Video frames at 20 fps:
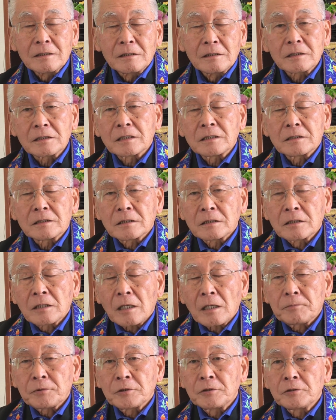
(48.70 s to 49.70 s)
This is an
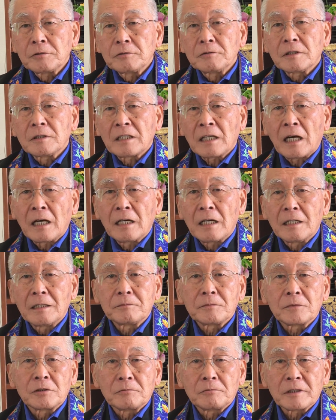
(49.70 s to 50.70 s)
opportune
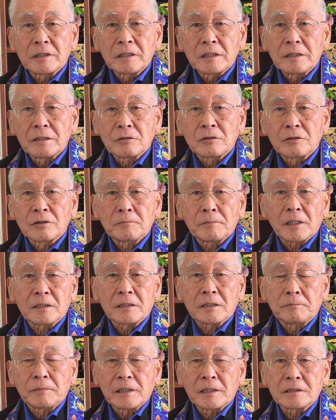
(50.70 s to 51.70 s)
time to really learn
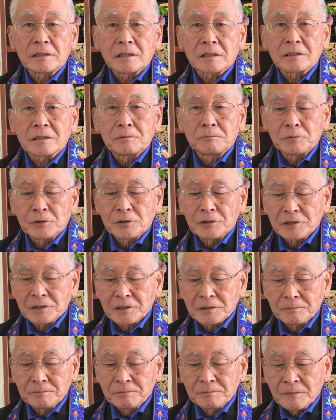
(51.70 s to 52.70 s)
about the basics of
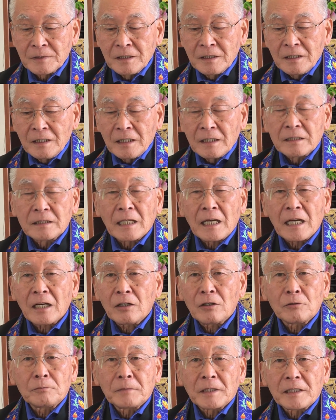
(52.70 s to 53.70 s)
Buddhism and
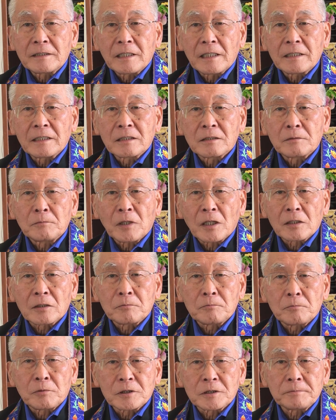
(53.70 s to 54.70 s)
how, by taking a
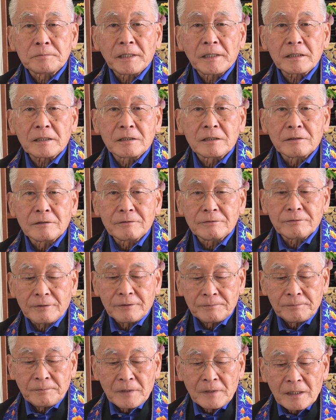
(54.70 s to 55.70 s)
modern perspective,
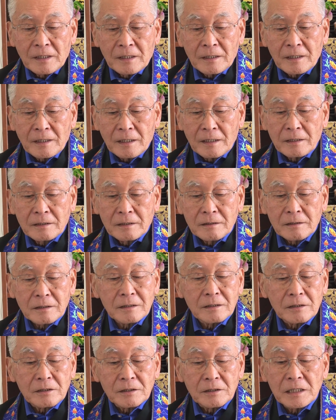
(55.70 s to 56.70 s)

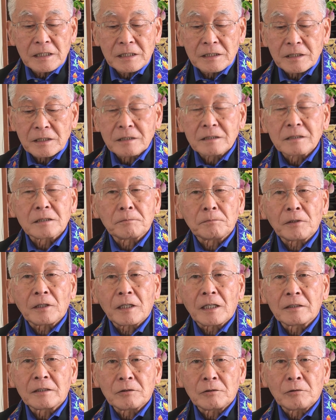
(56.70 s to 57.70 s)
can the teachings
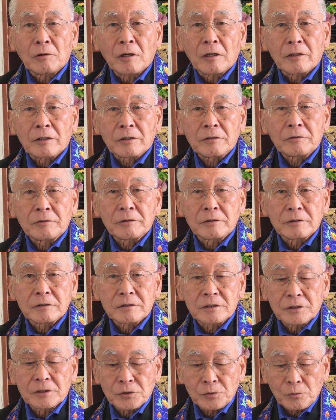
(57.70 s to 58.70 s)
apply to our
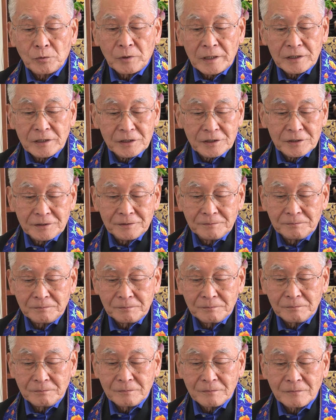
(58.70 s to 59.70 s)
current situation.
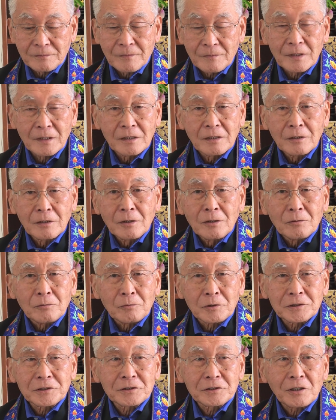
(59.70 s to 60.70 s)

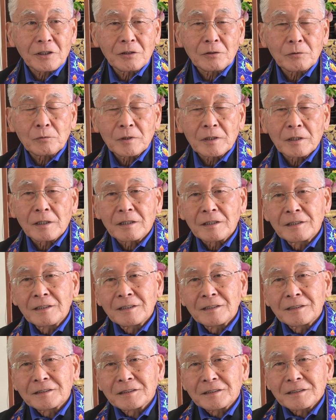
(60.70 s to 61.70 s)
We'll start with
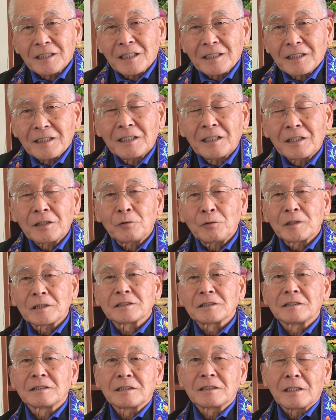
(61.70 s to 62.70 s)
uh, a
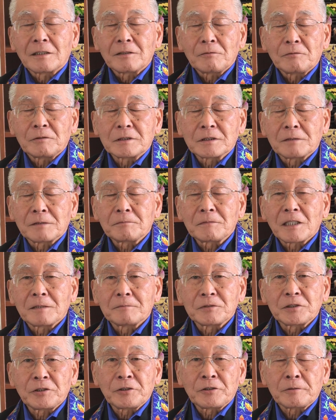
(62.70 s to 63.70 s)
question that we
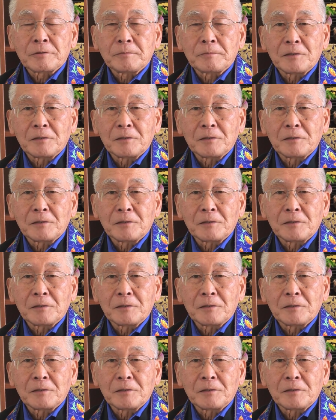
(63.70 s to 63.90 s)
sometimes hear